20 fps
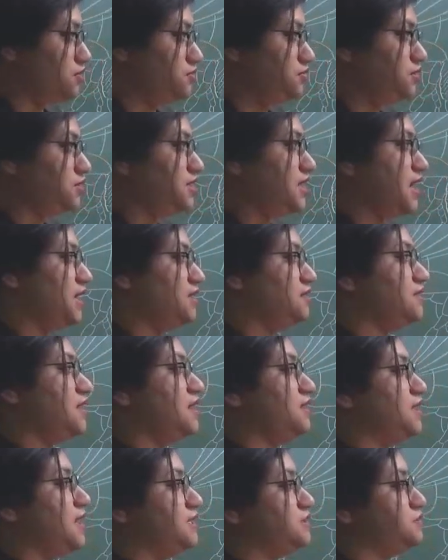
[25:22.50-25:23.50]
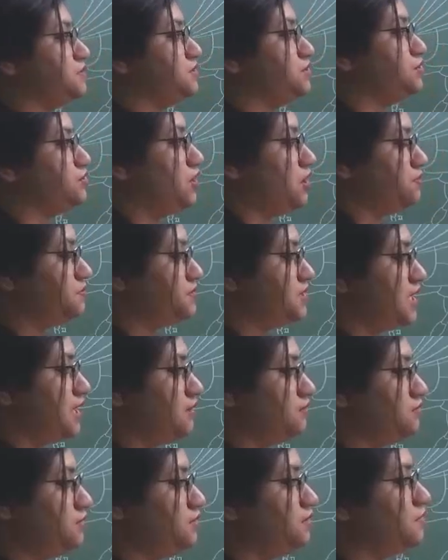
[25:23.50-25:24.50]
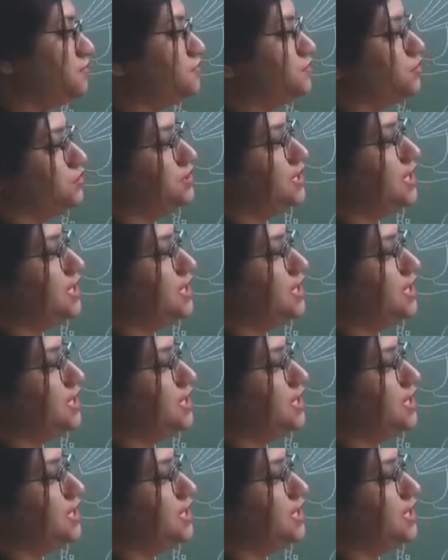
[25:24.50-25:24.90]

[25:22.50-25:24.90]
tongue like that has been dropped down